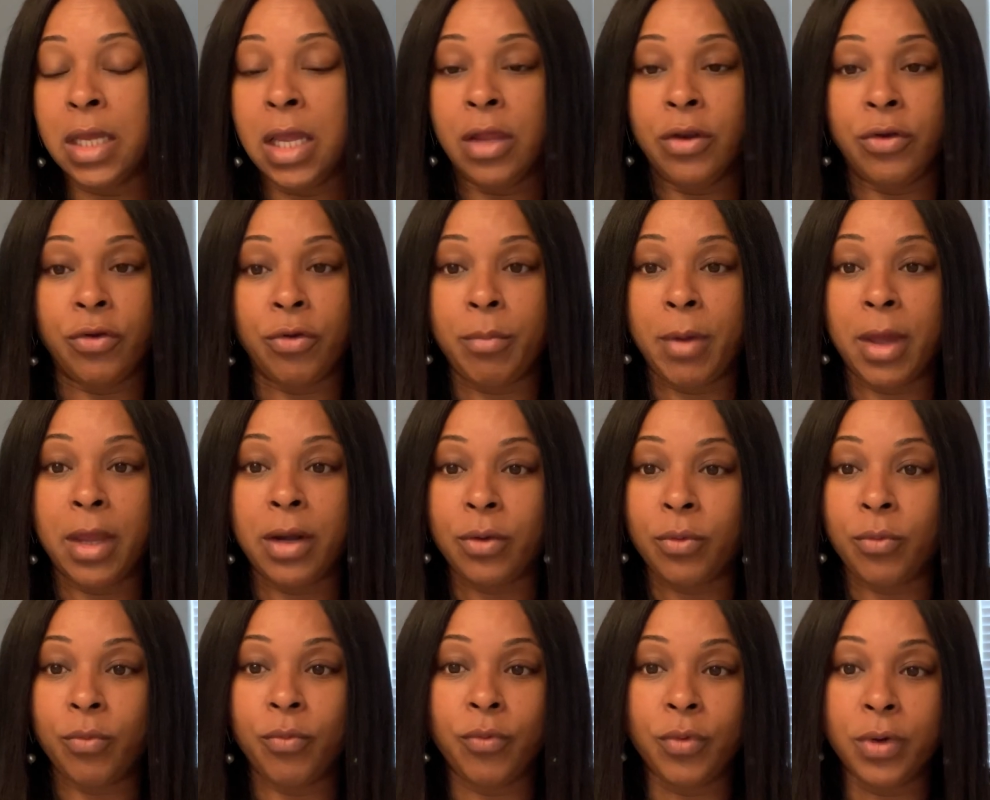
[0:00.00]
No
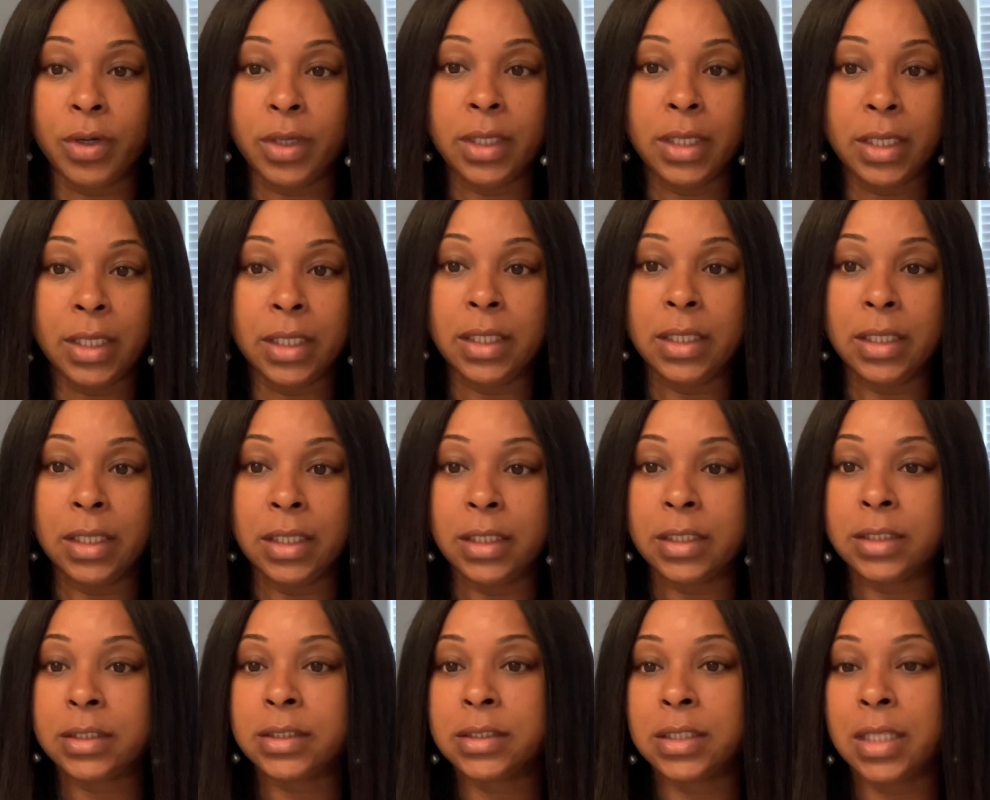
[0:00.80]
matter what it
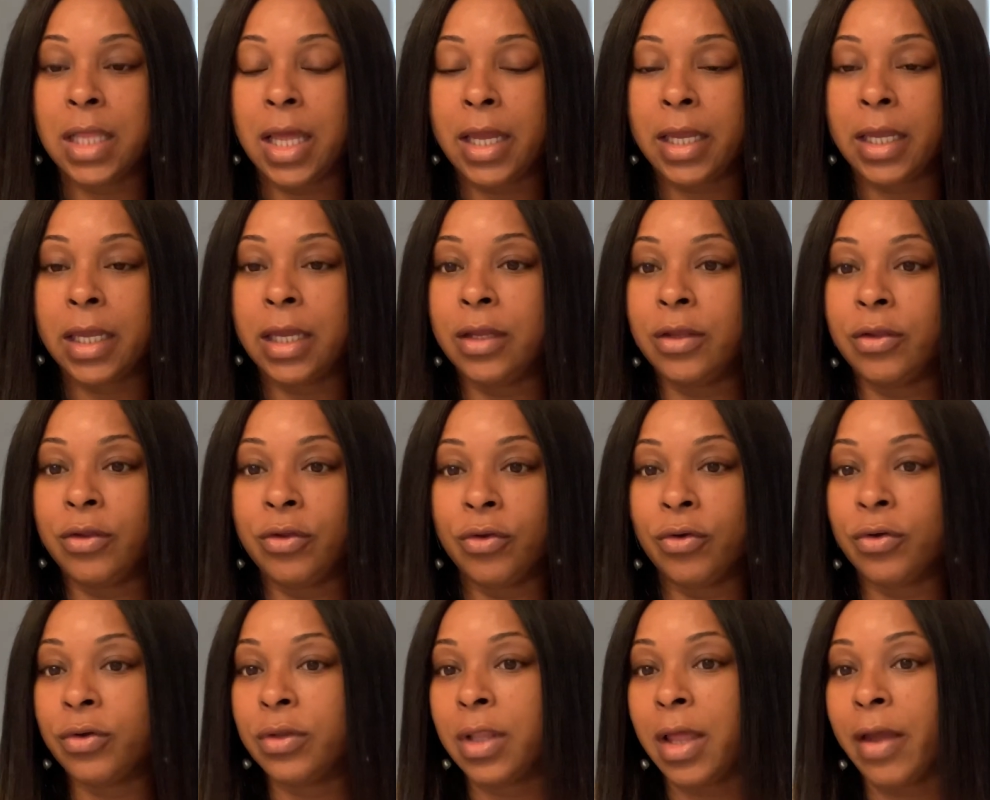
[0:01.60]
looks like in
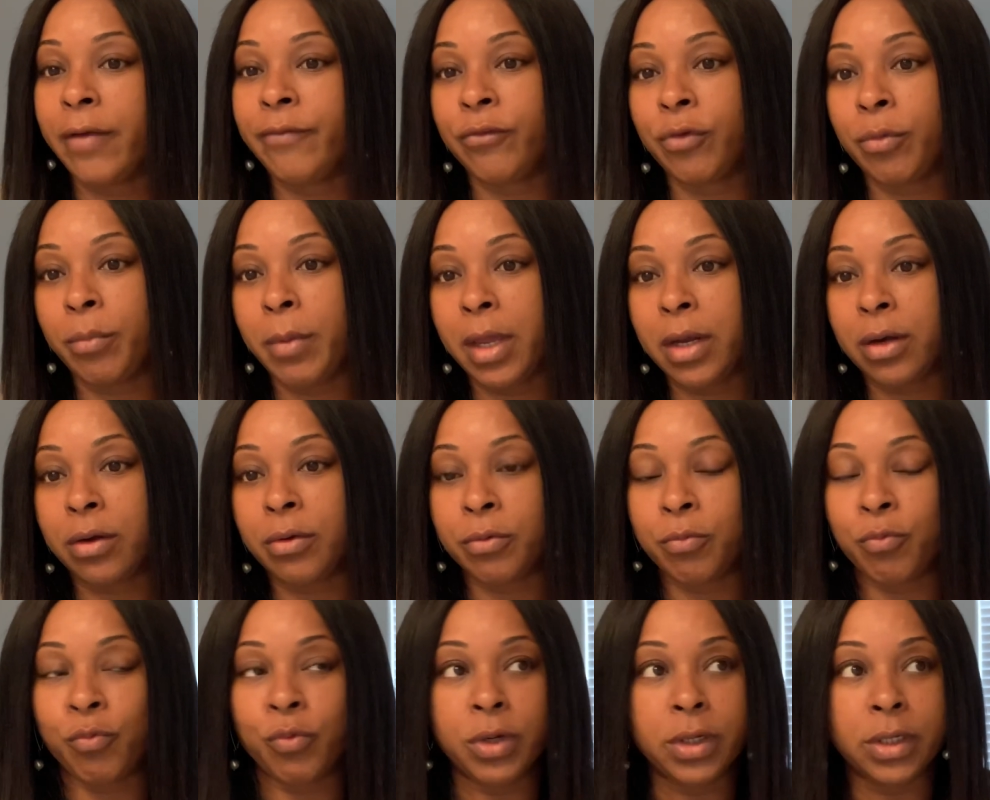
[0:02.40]
your life, no matter
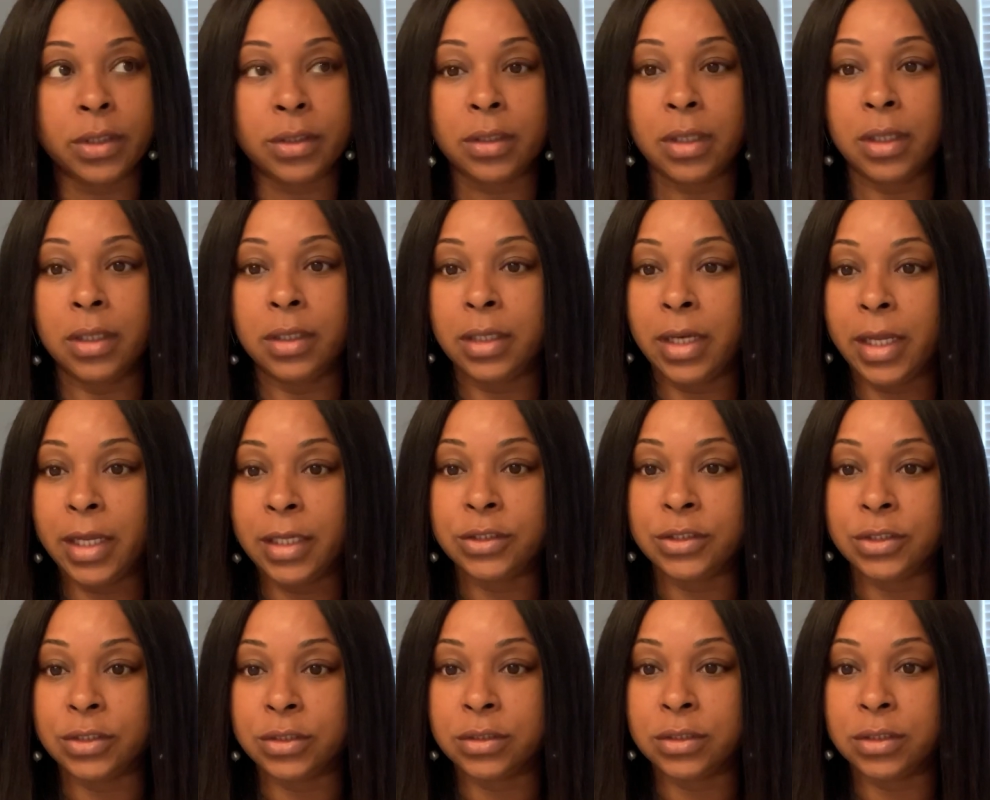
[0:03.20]
what the
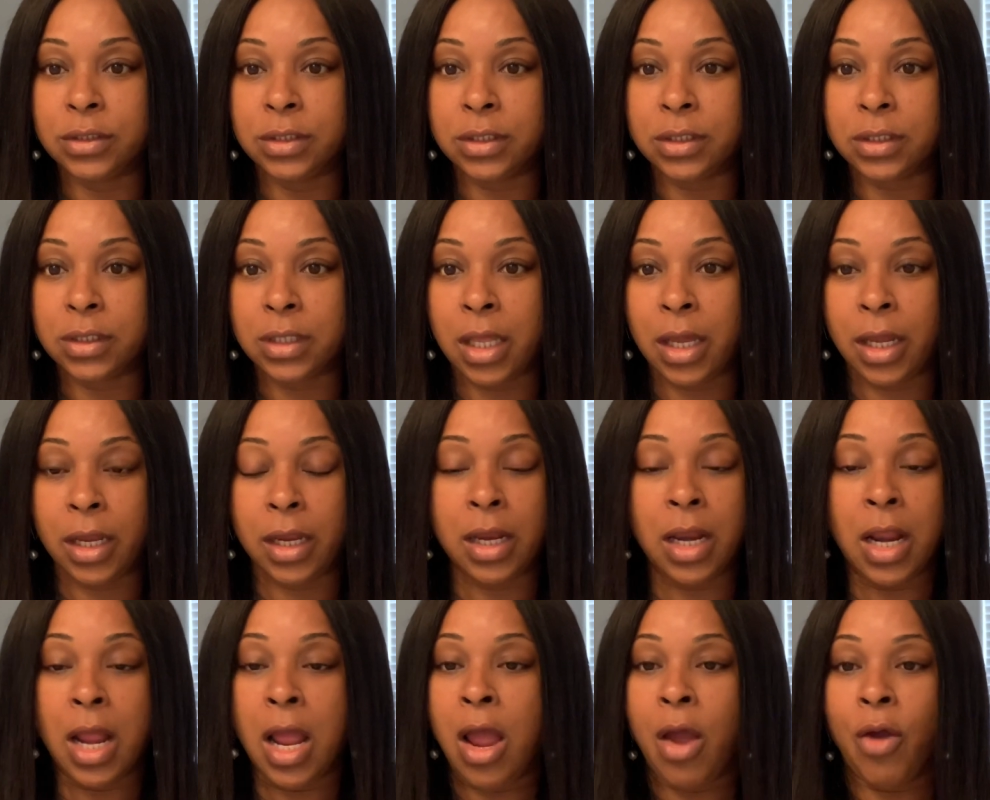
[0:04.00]
nations look like,
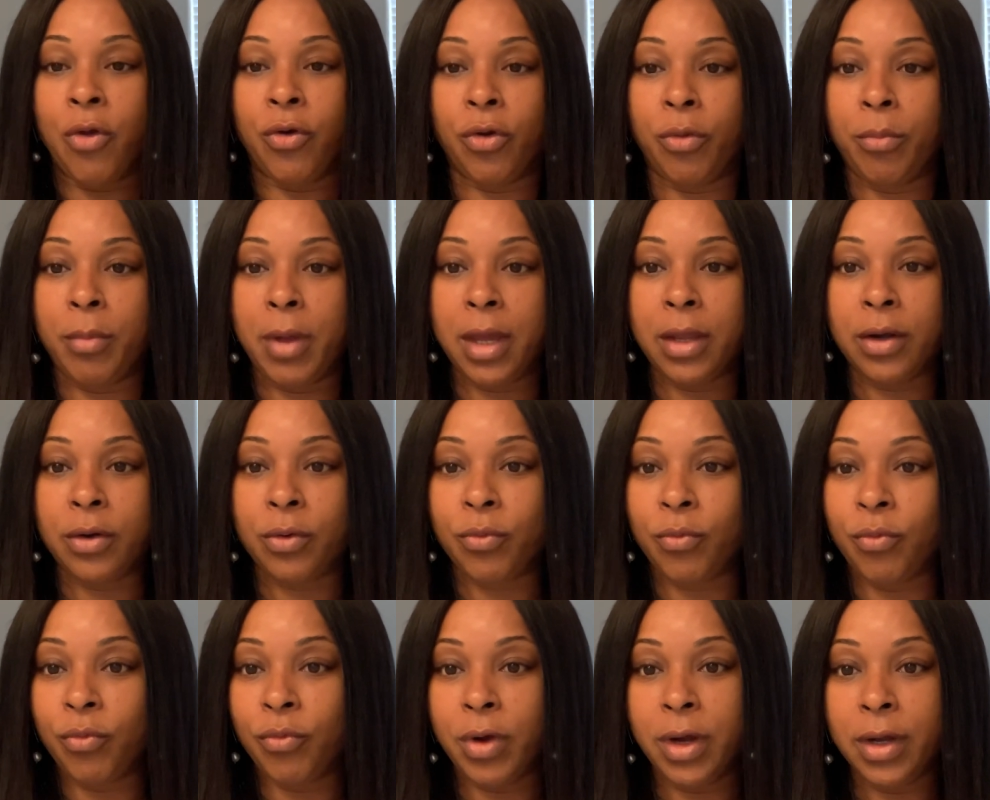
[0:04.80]
no matter
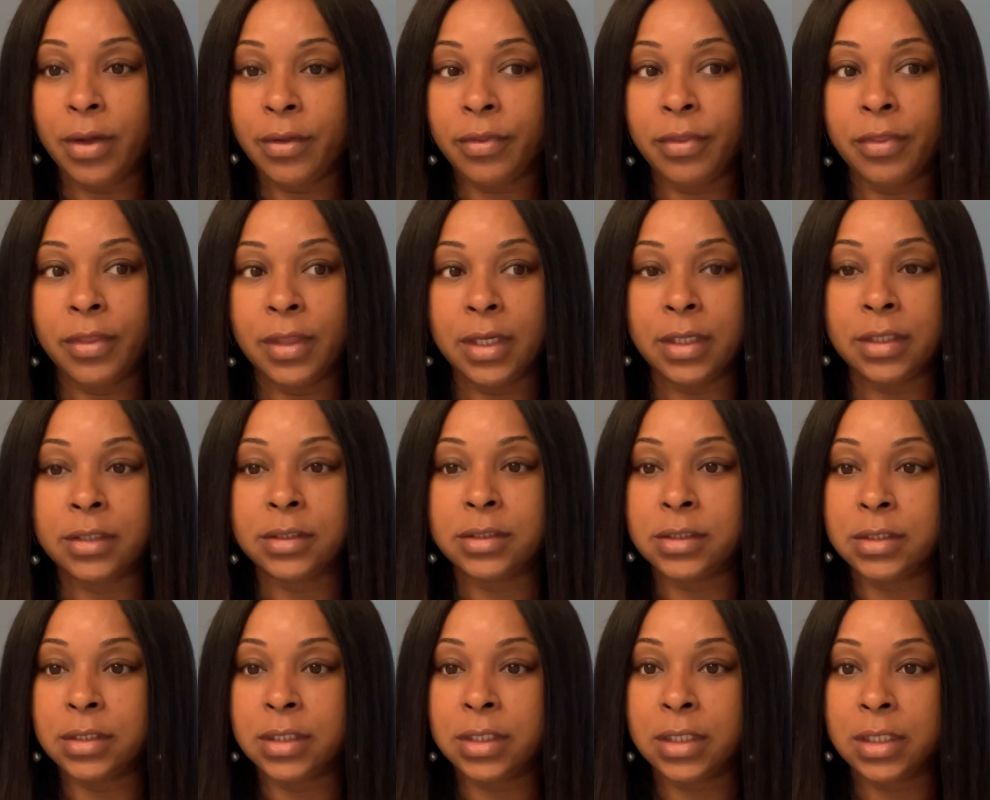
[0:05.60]
what
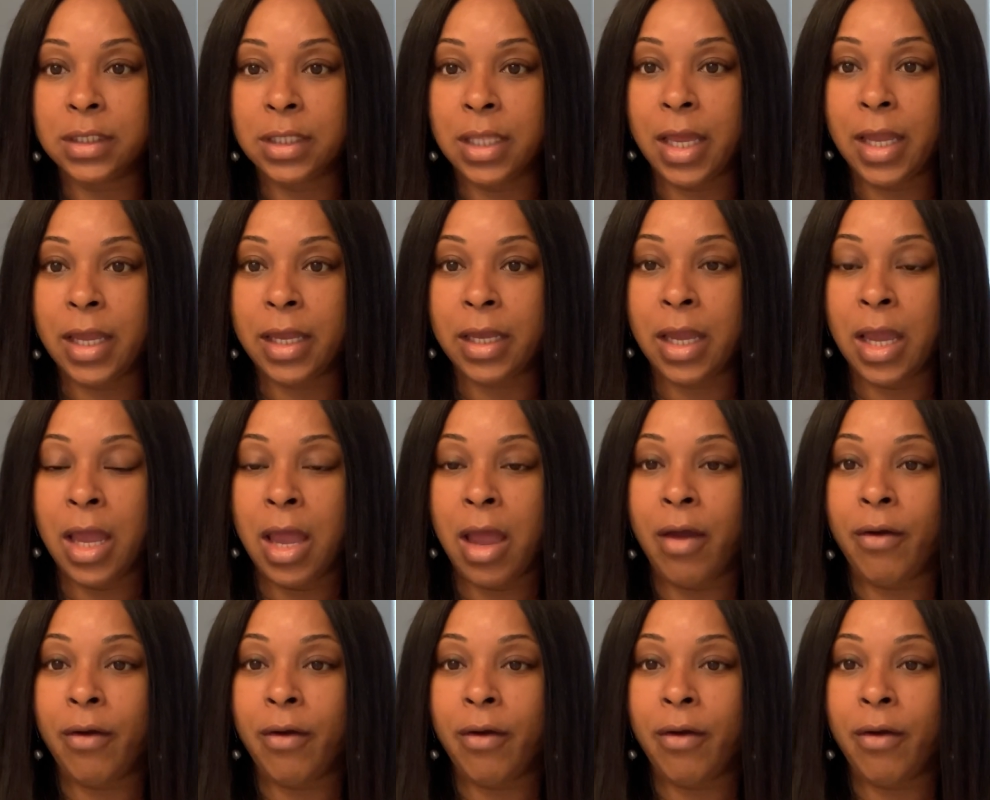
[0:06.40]
things look like,